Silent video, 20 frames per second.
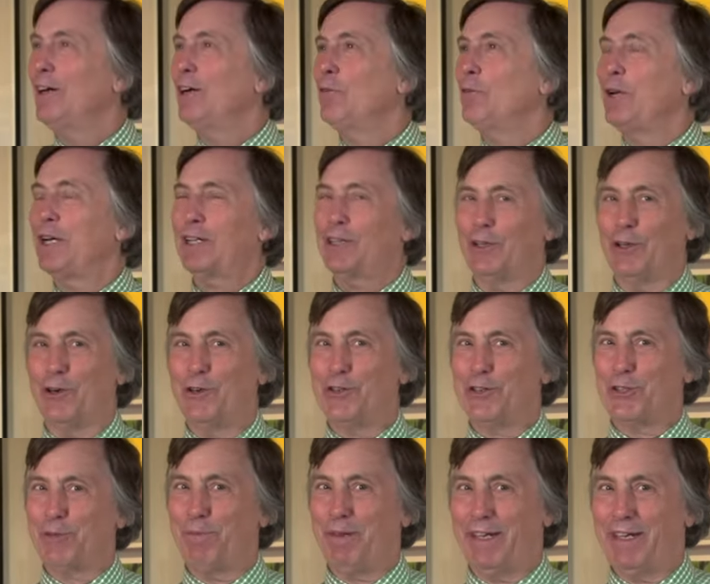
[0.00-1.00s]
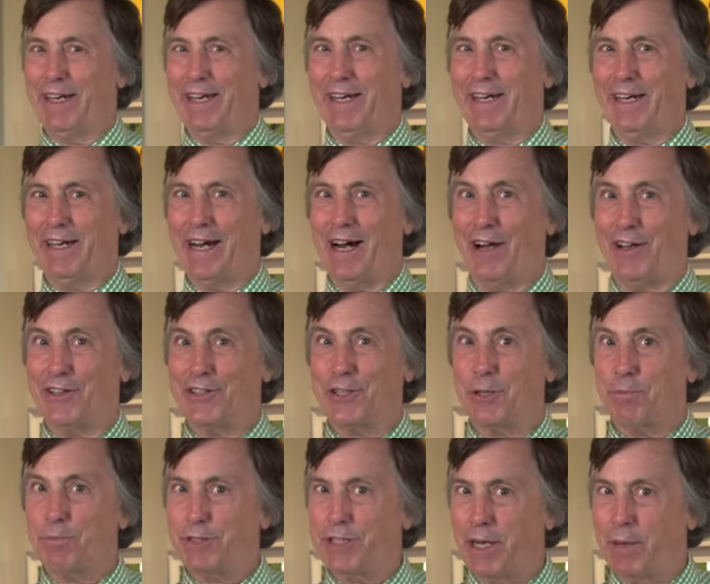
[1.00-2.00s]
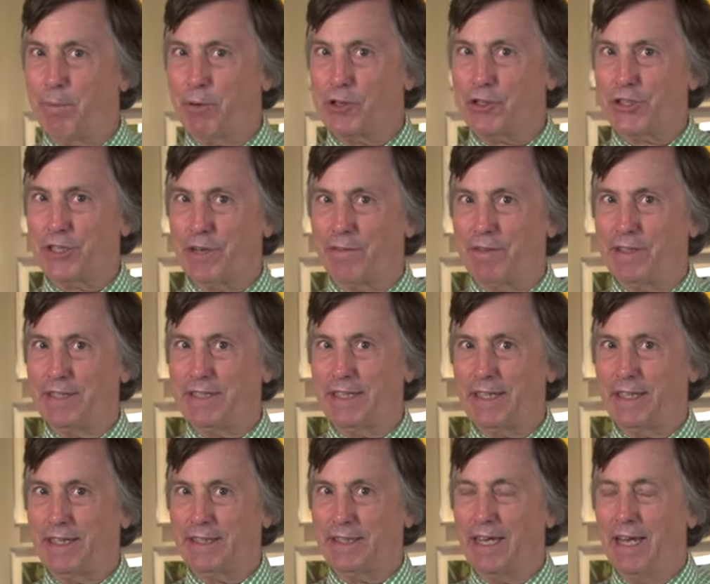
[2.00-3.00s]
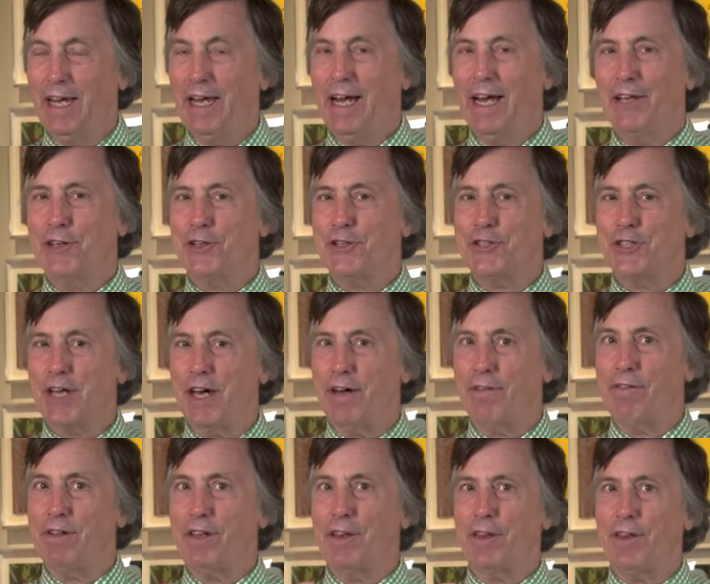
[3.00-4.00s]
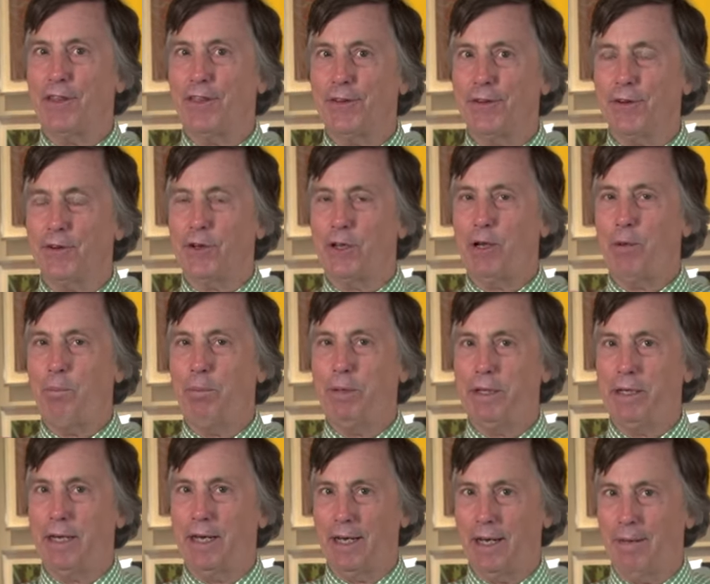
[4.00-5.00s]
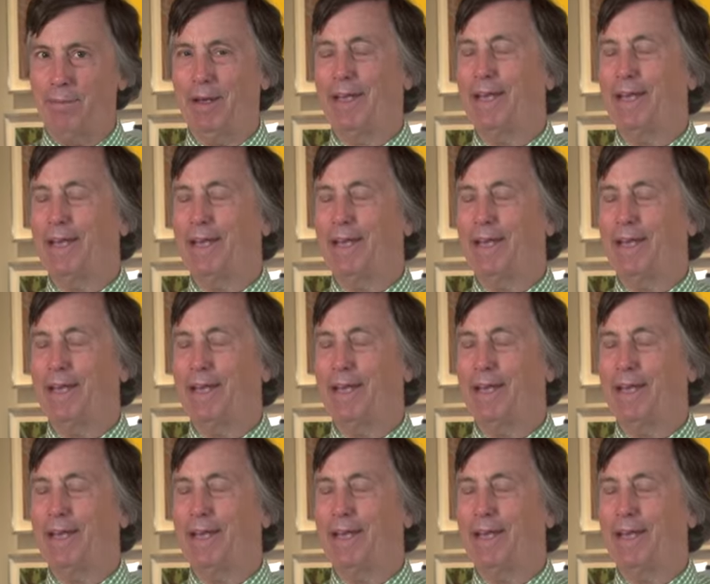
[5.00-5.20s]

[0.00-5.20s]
We close the bidding on September 17th at 7.30 p.m.